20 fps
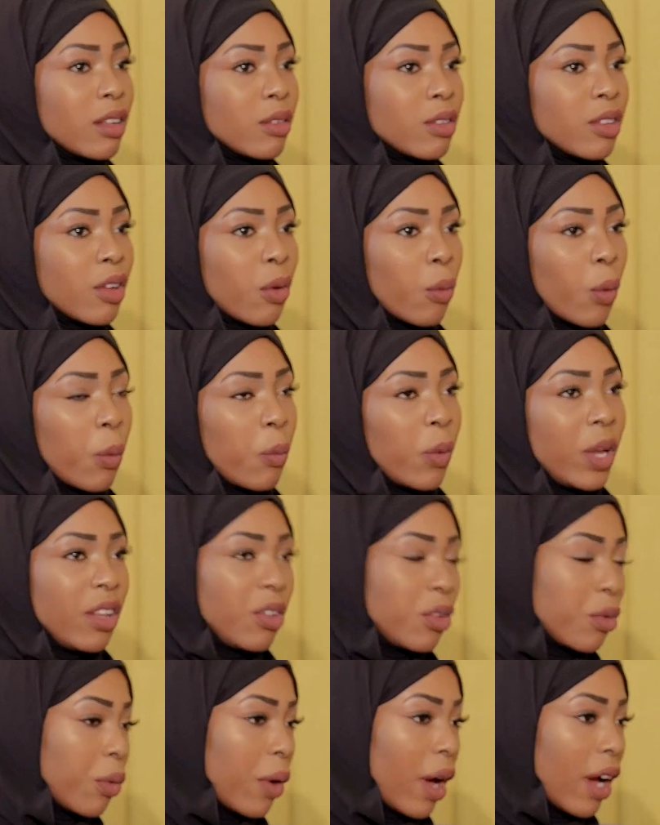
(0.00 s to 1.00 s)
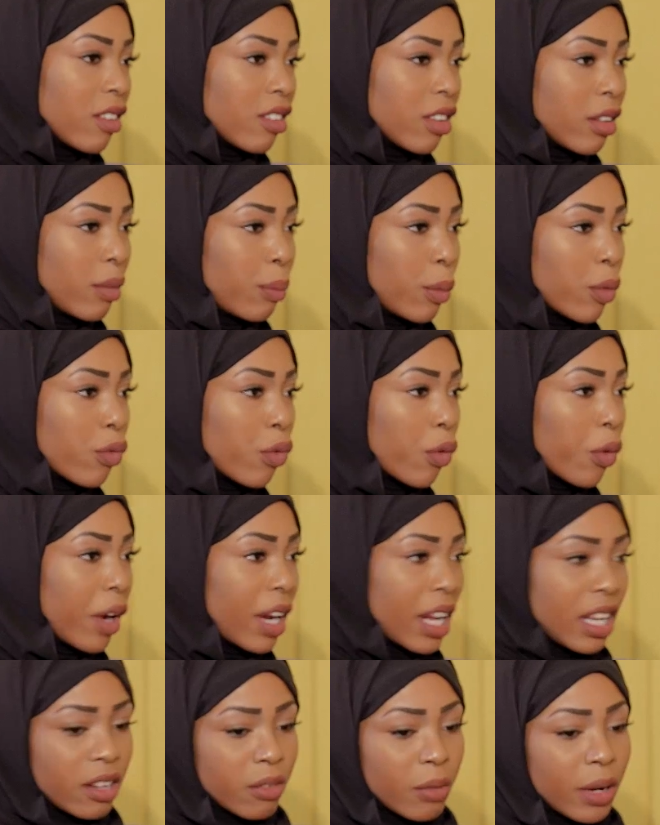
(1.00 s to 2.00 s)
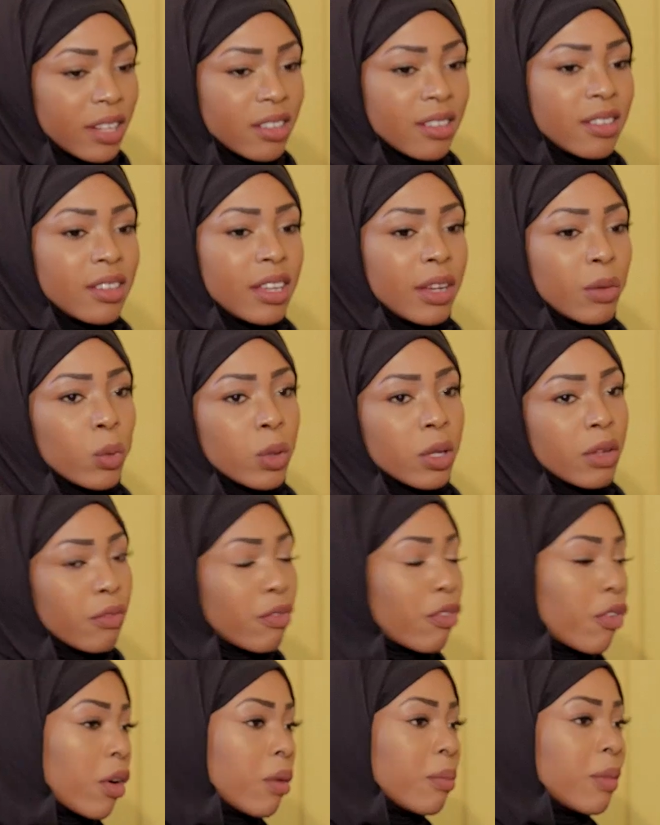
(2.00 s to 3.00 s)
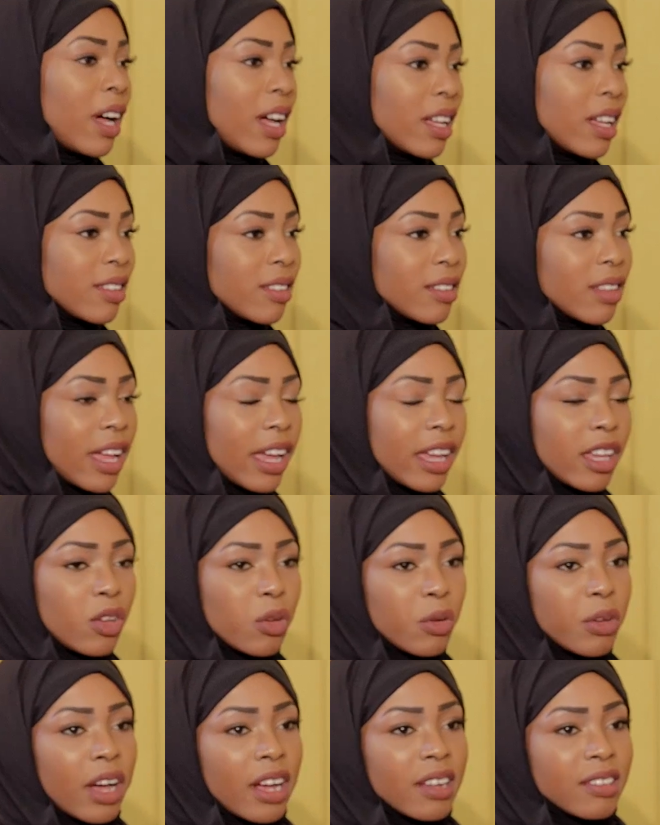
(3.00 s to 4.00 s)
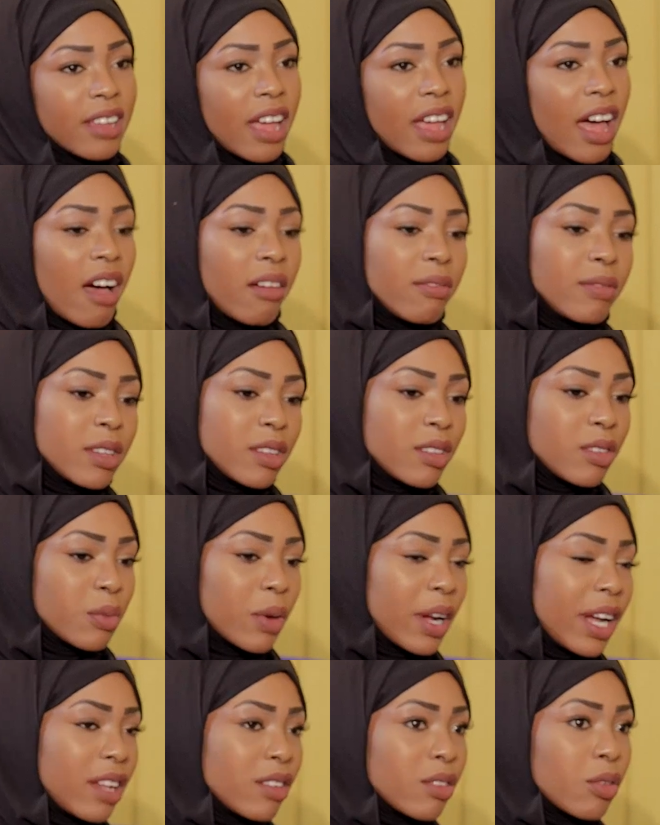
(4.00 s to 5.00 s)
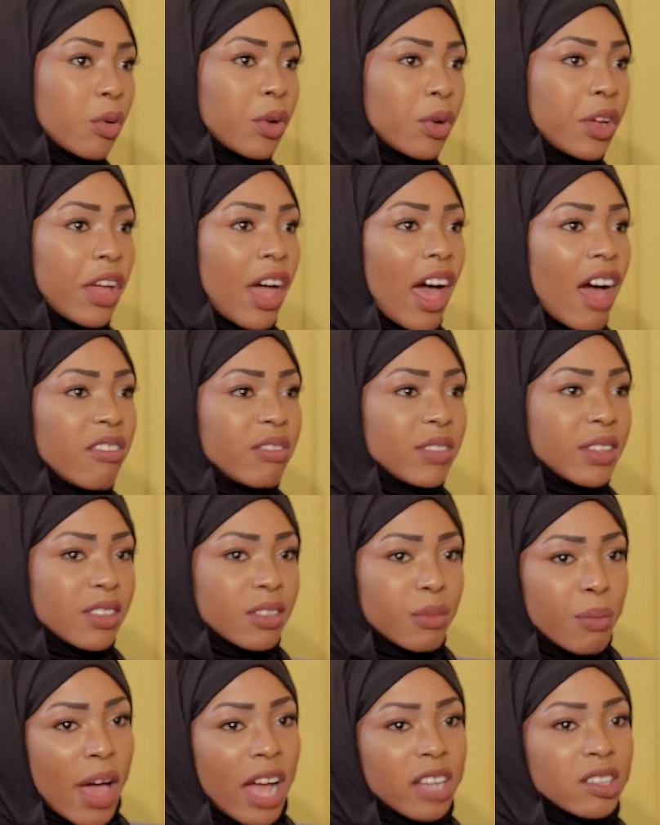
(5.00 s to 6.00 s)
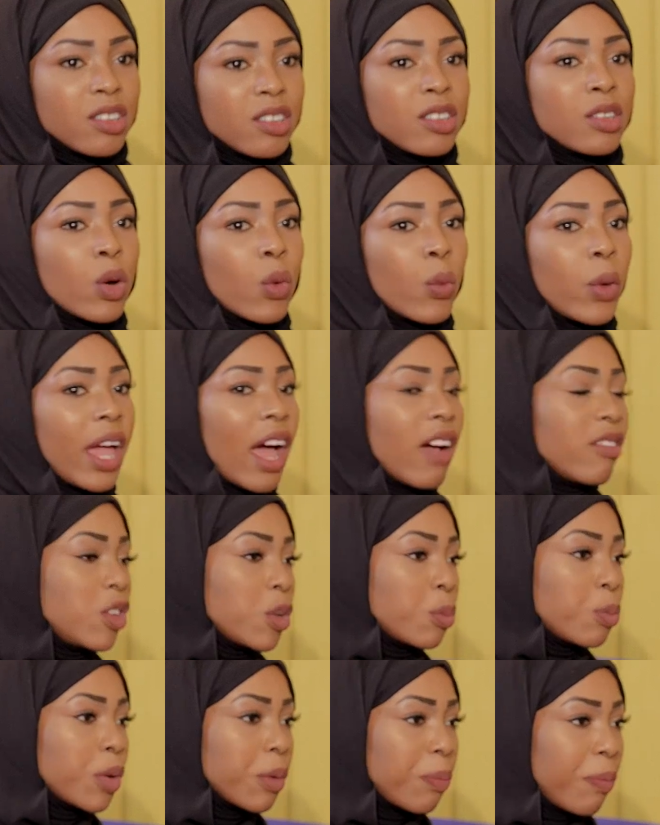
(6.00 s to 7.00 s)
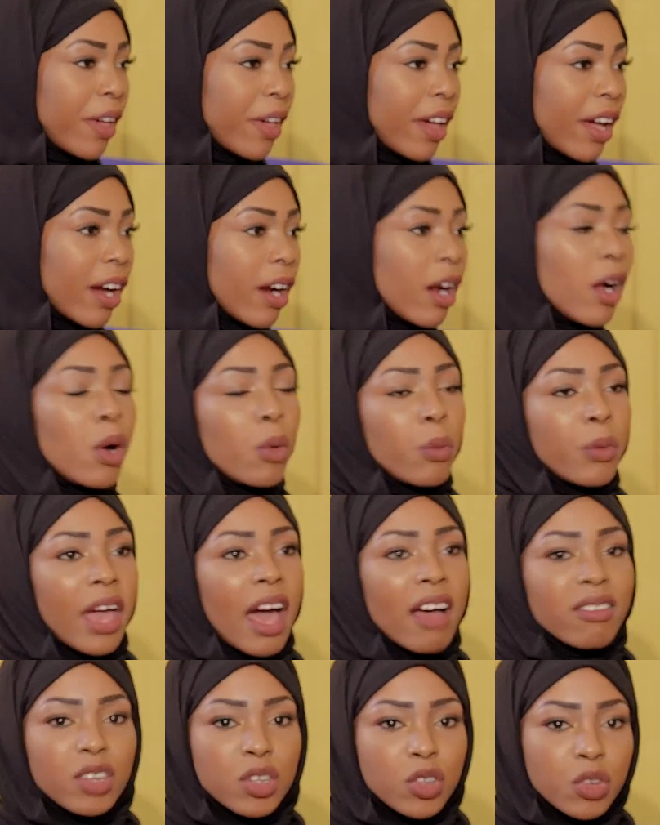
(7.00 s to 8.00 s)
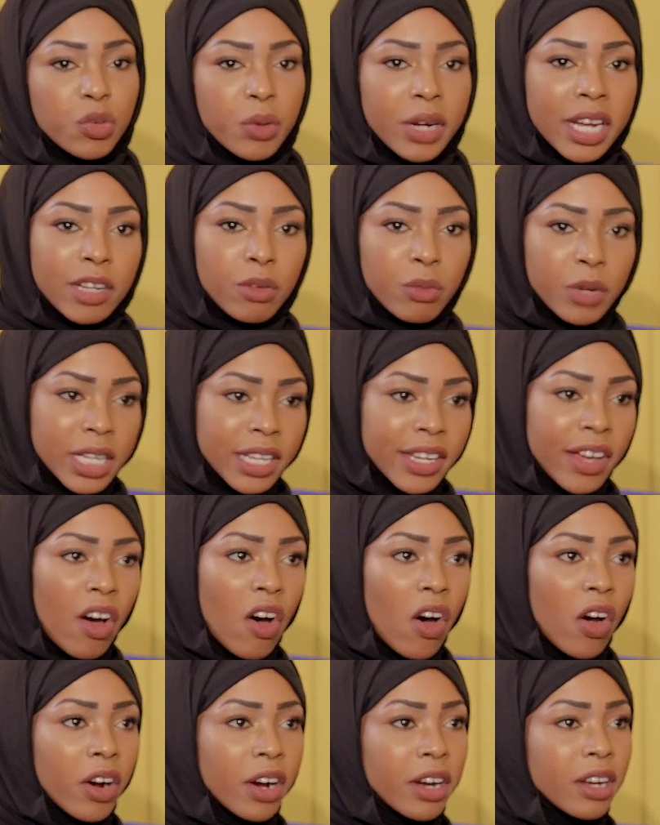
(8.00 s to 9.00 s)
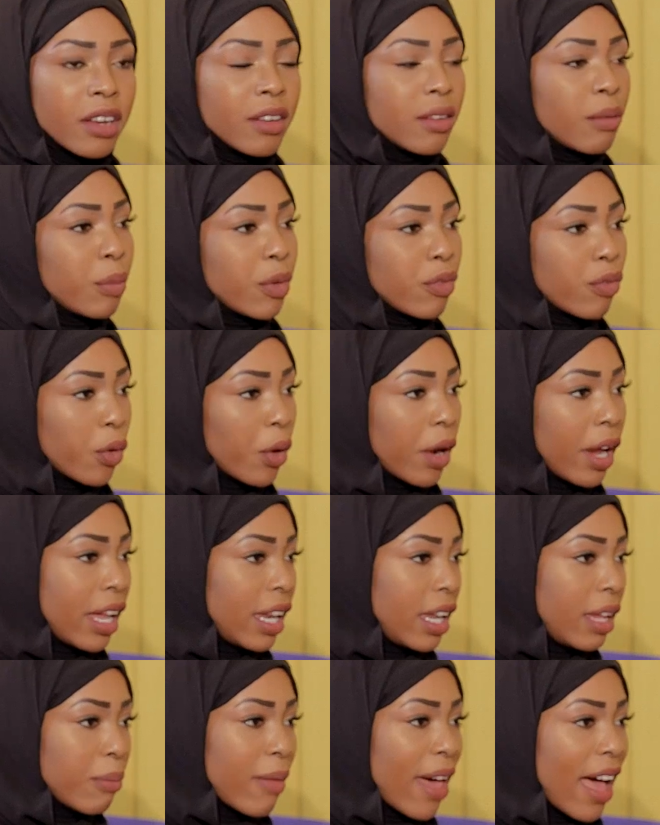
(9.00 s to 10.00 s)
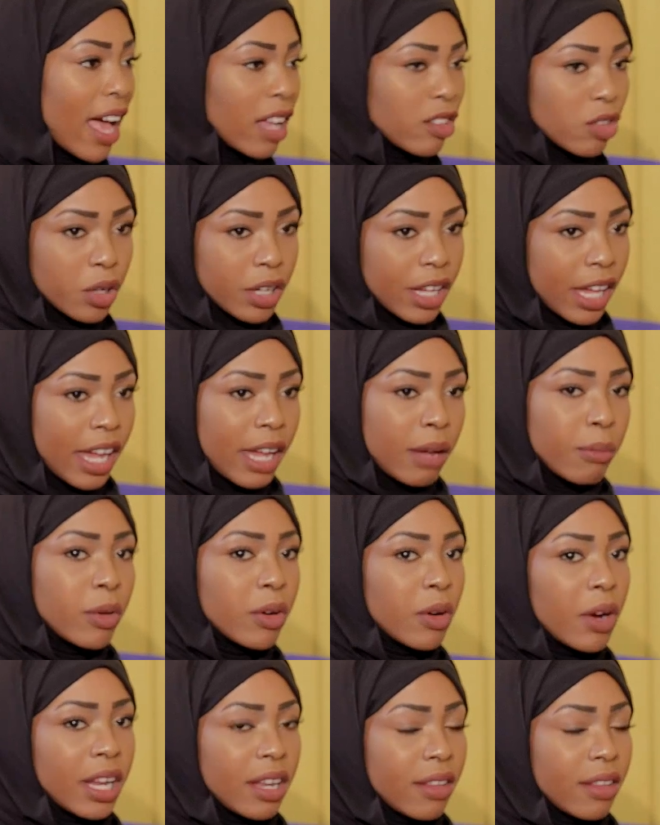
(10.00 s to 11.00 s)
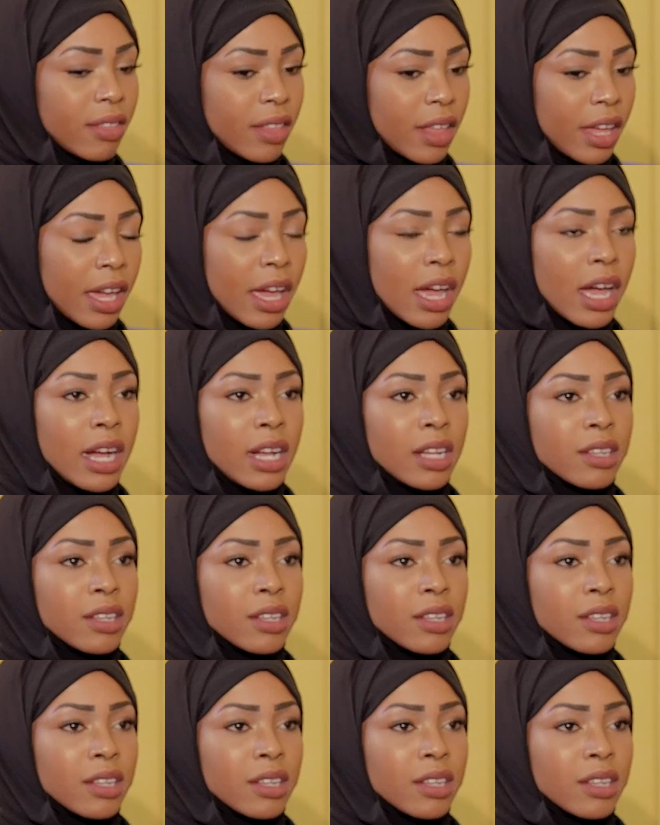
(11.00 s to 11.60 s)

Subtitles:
So what we do actually before any race, they will inform us like you guys have this race or you have this match. So we have to prepare. We have to train really hard before any match or game or anything.